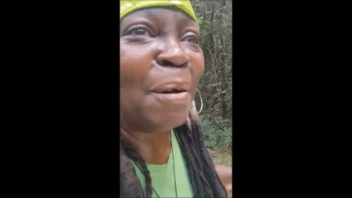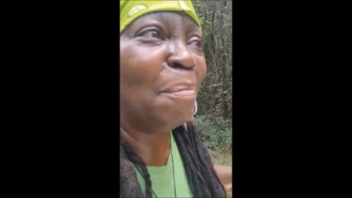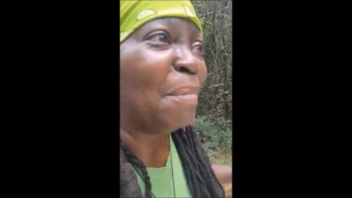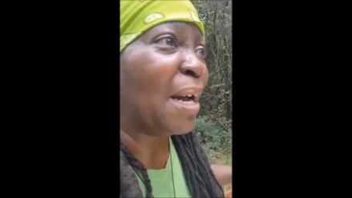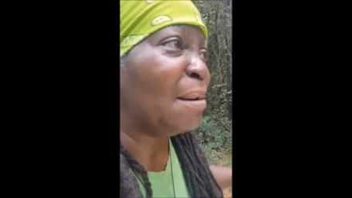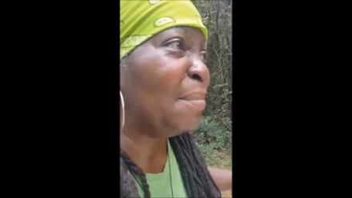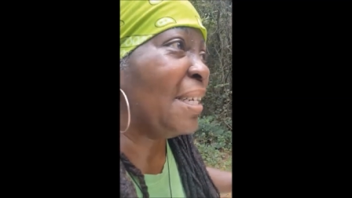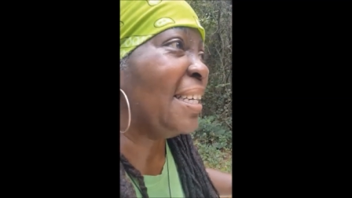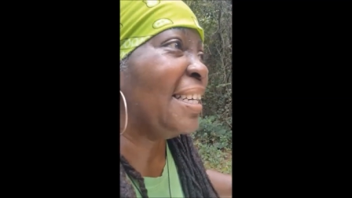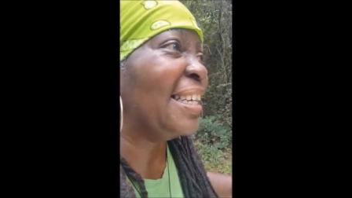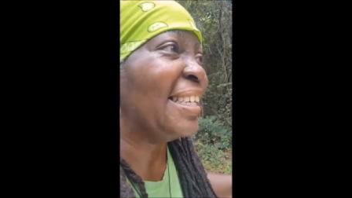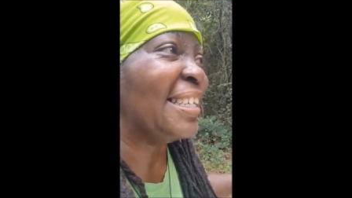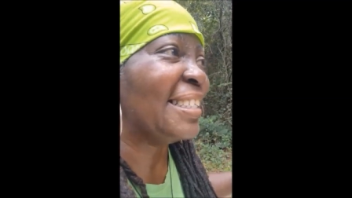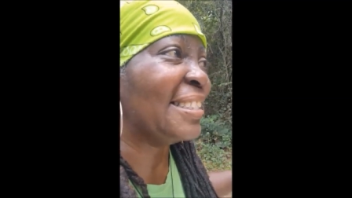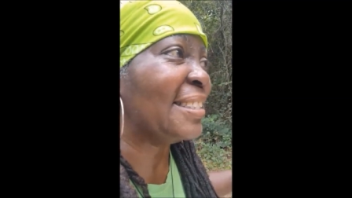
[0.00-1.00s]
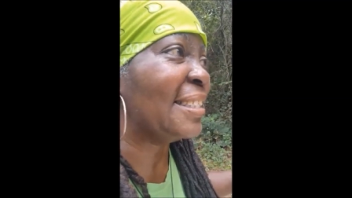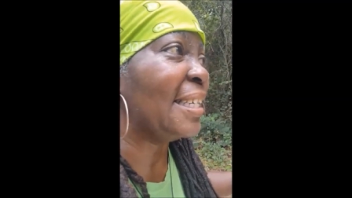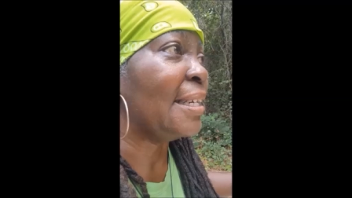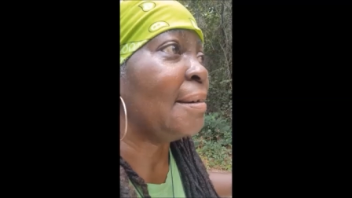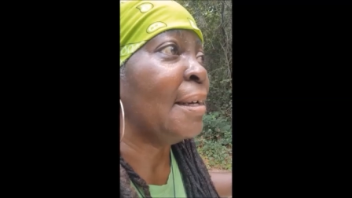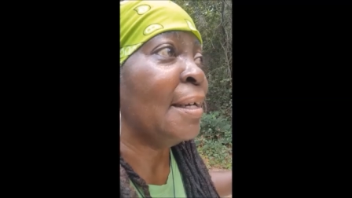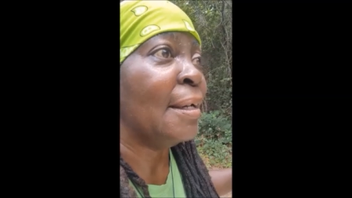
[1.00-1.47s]
Mommy just
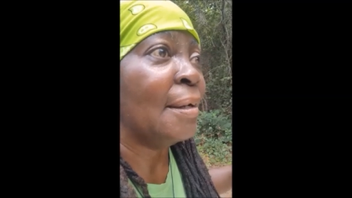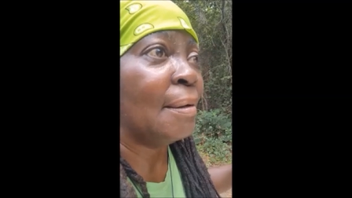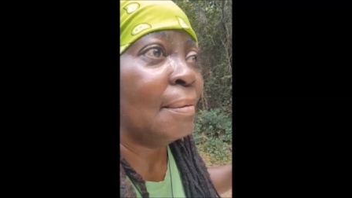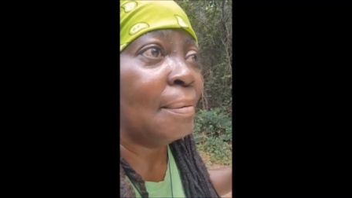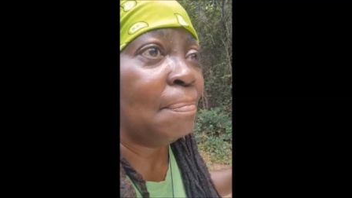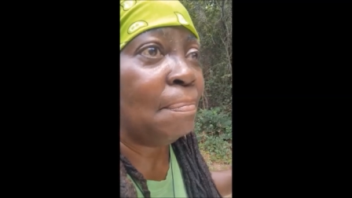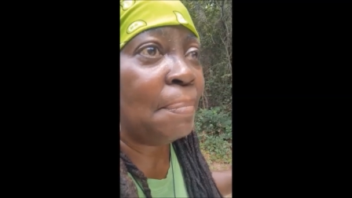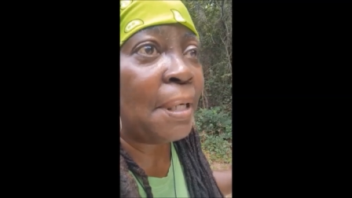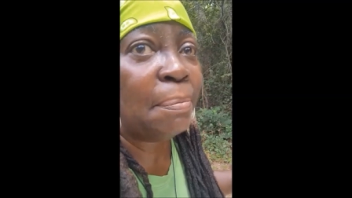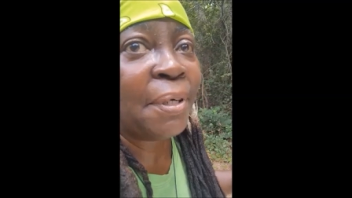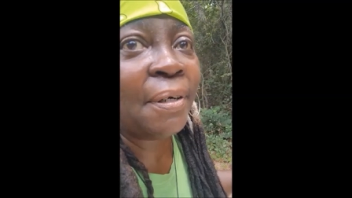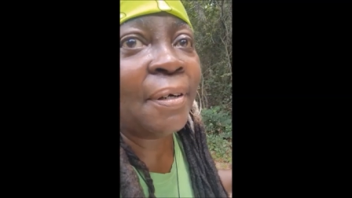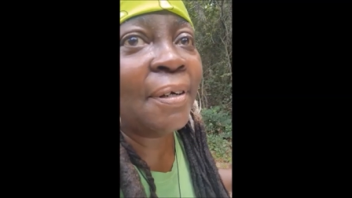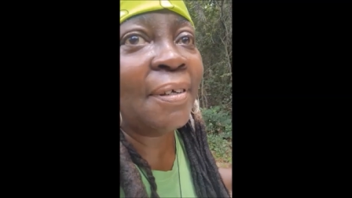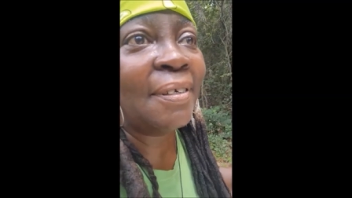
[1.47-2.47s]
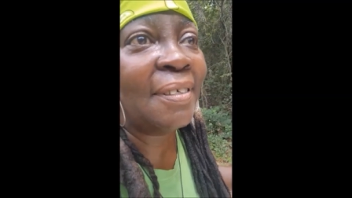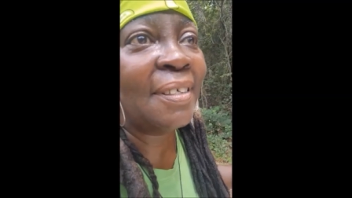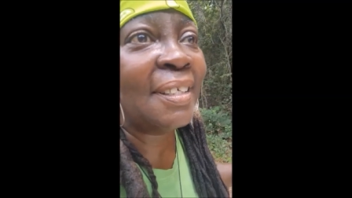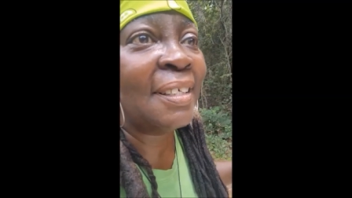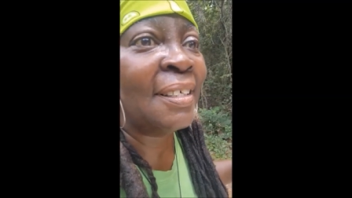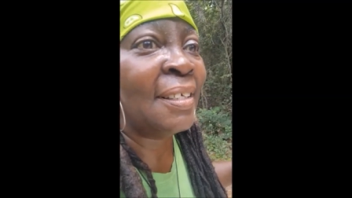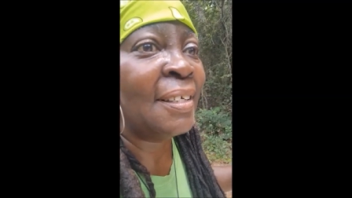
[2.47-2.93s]
said, baby girl,
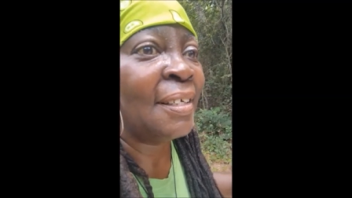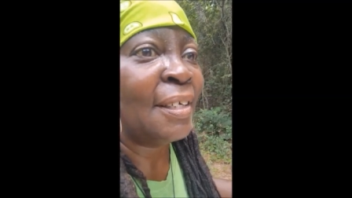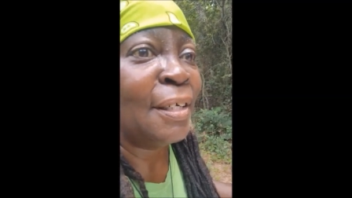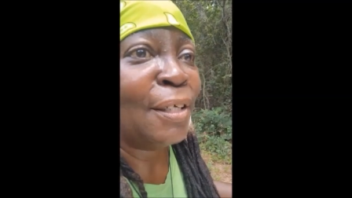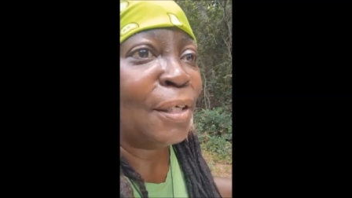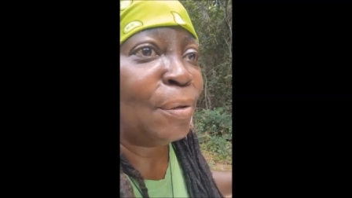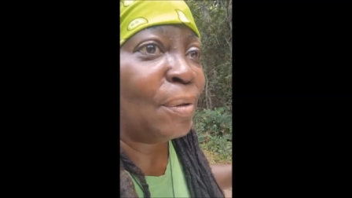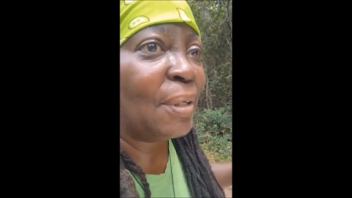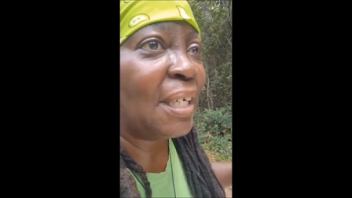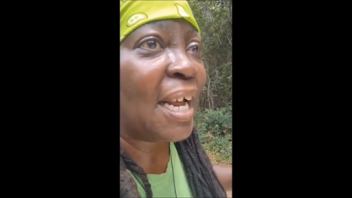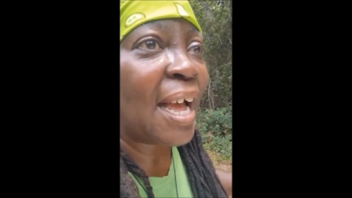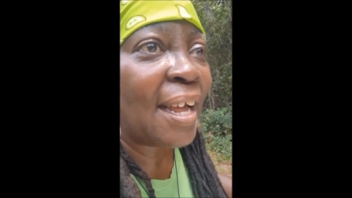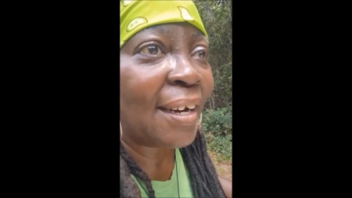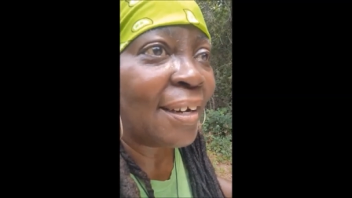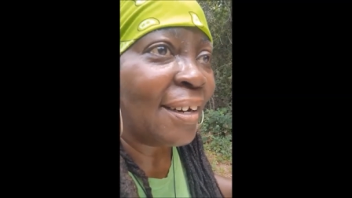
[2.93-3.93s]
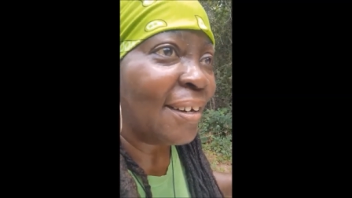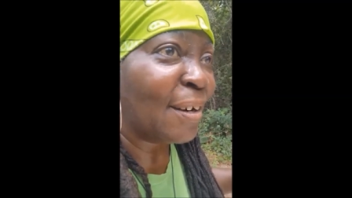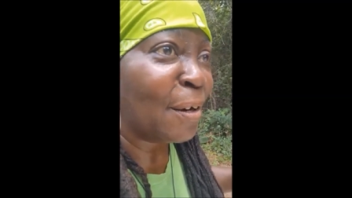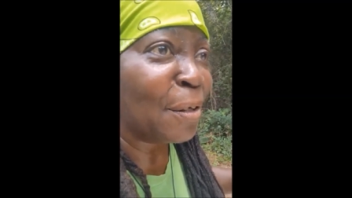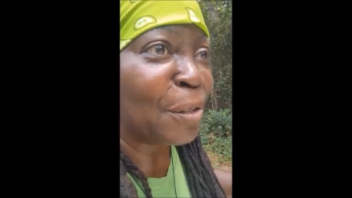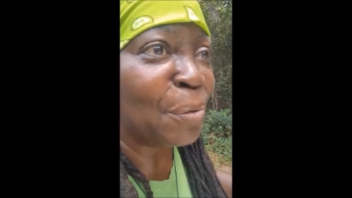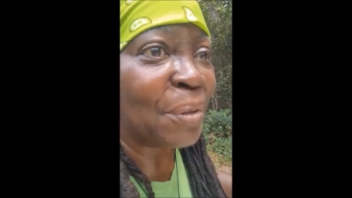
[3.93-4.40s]
you and daddy
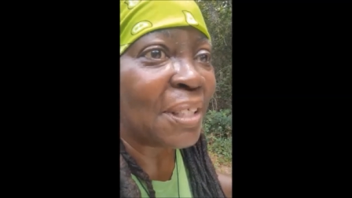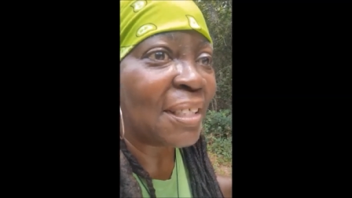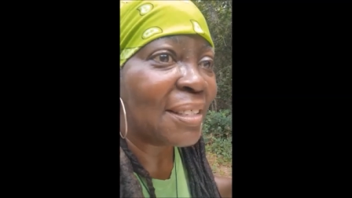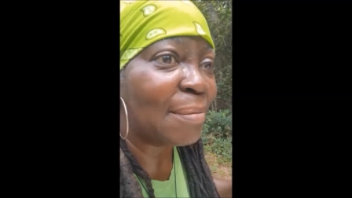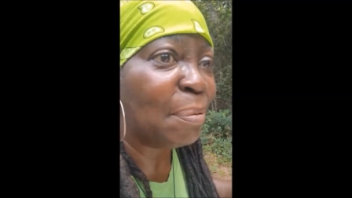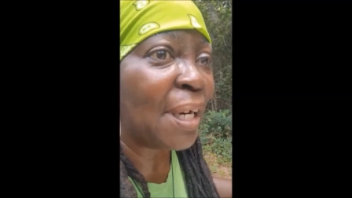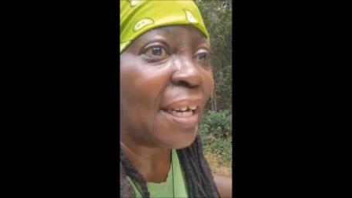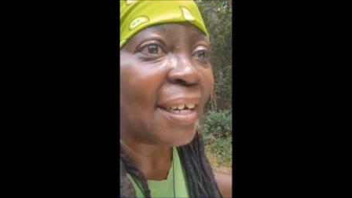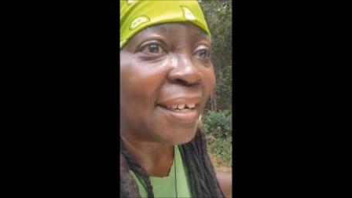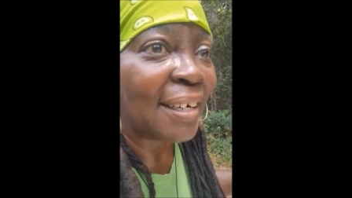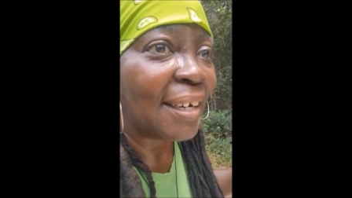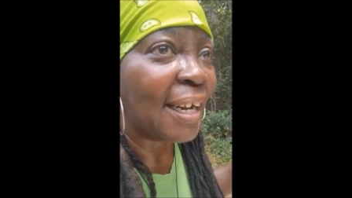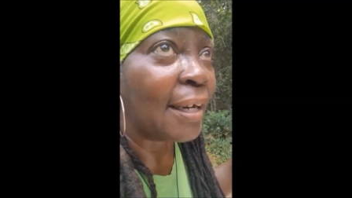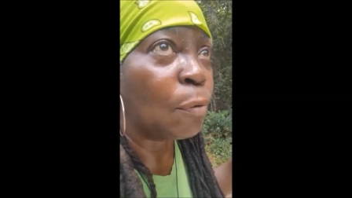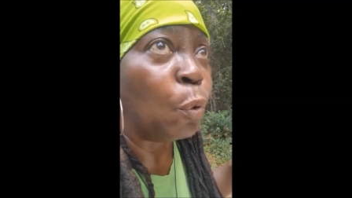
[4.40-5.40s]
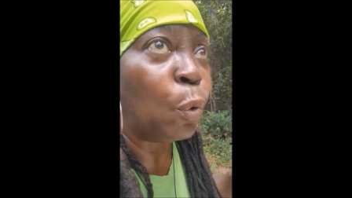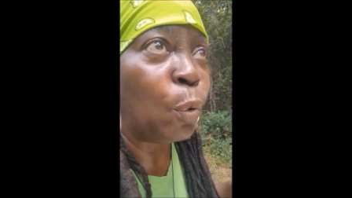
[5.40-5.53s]
are doing this play. Like,